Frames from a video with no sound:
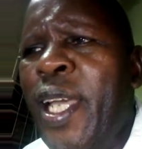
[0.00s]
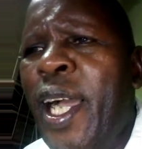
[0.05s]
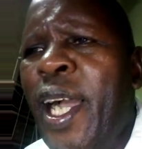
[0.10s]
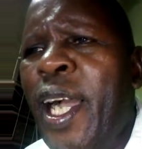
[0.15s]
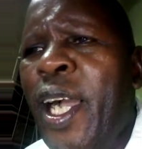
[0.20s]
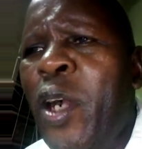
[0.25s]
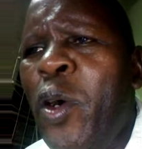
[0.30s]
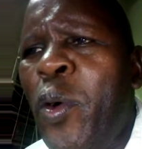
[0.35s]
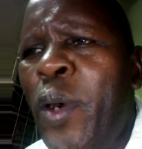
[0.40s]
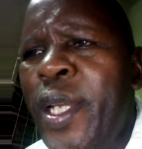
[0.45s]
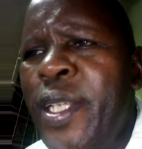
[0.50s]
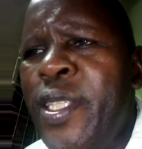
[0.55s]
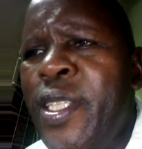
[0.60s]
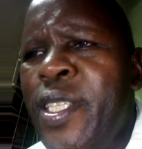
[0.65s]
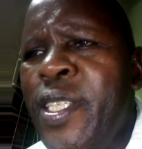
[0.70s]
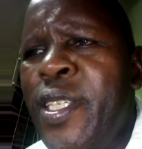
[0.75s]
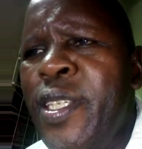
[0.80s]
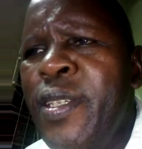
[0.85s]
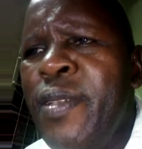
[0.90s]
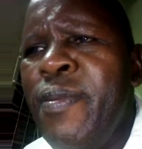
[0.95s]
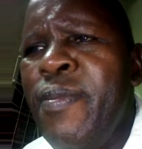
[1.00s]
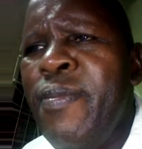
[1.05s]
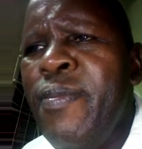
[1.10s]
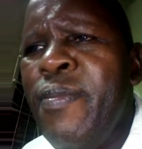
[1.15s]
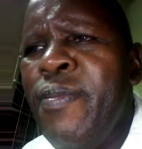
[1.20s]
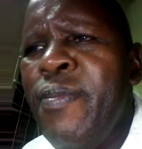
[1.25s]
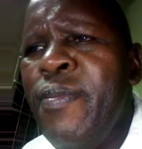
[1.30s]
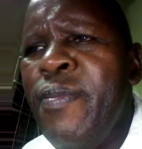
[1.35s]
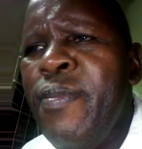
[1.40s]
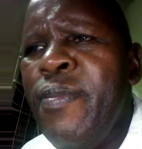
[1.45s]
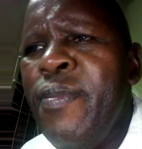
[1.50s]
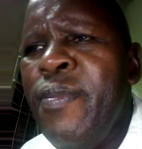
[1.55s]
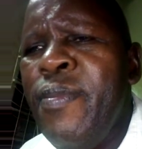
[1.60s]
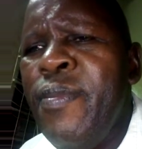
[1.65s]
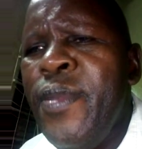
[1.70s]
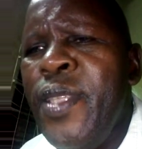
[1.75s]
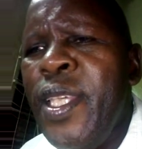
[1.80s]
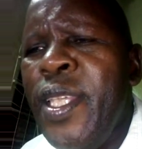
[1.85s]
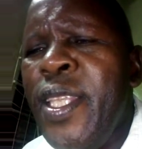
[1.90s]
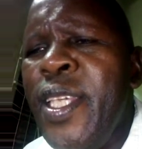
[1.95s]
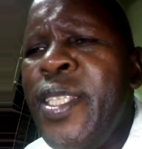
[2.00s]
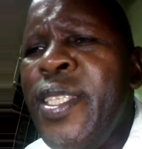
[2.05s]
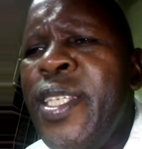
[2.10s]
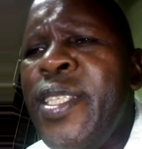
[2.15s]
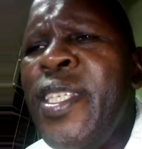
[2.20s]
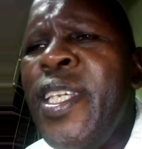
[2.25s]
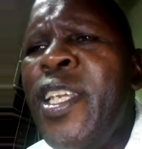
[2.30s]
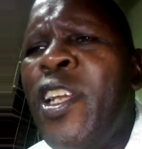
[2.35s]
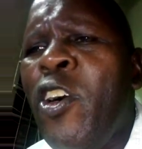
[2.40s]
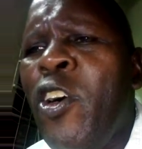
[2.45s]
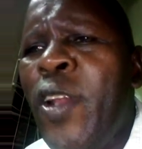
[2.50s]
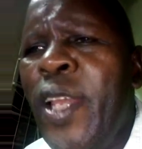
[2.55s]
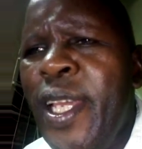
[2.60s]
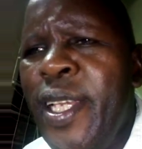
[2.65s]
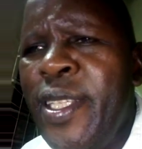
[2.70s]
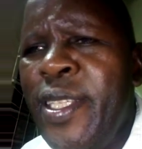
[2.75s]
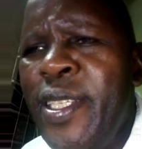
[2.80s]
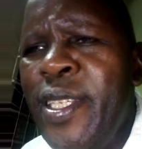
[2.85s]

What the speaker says: are white. This is incorrect.